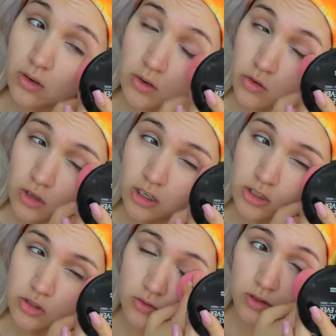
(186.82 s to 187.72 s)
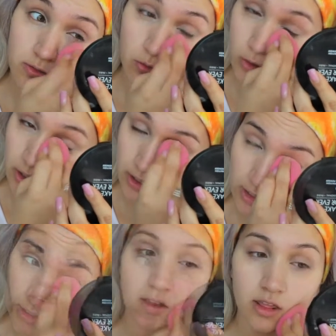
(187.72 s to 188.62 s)
trying to avoid
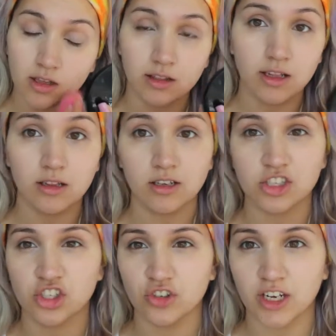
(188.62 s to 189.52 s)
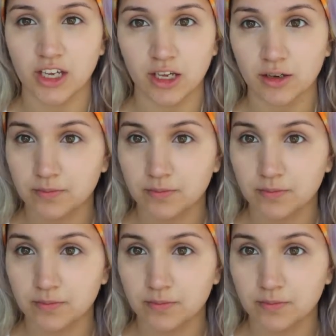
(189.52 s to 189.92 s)
anything that looks streaky.